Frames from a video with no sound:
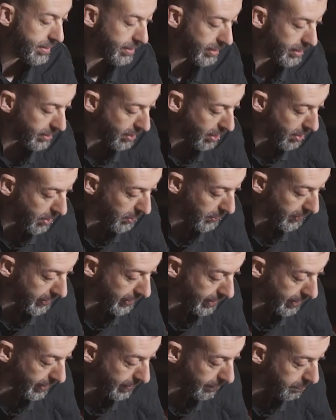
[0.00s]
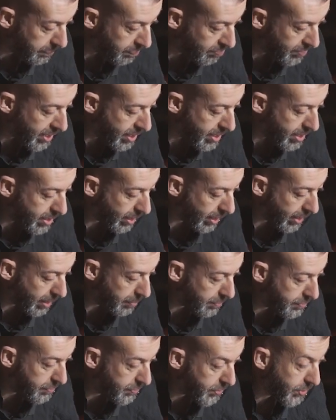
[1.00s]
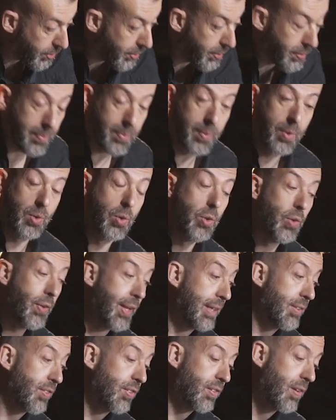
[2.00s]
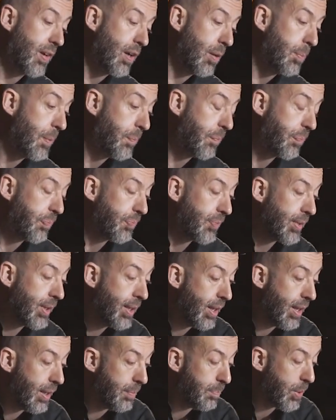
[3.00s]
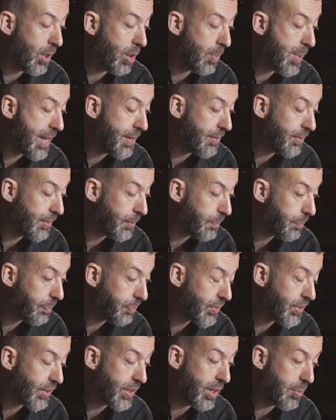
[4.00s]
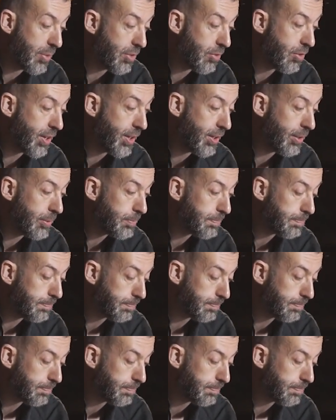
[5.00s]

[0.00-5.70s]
little hole there for all that sub and bottom end to come through.